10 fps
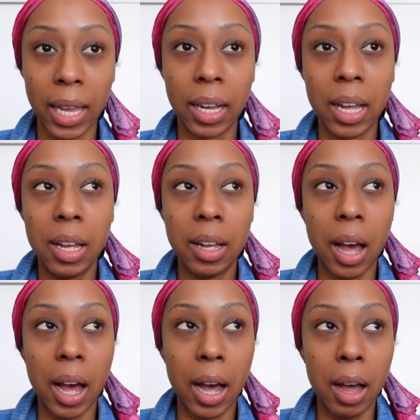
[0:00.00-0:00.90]
Like,
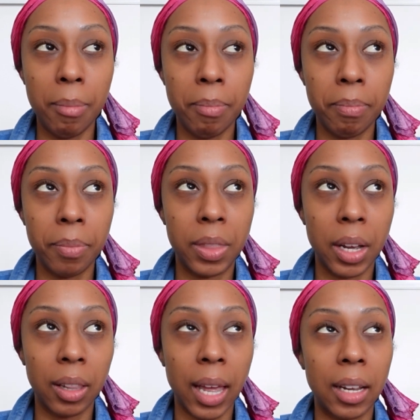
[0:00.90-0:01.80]
um,
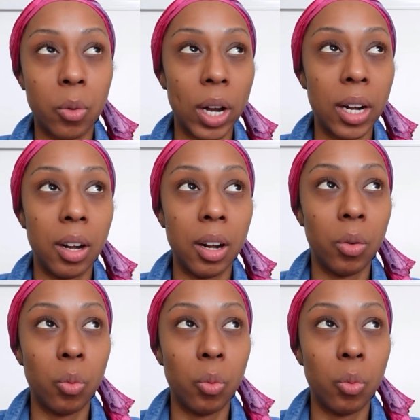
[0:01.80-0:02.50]
the, like when,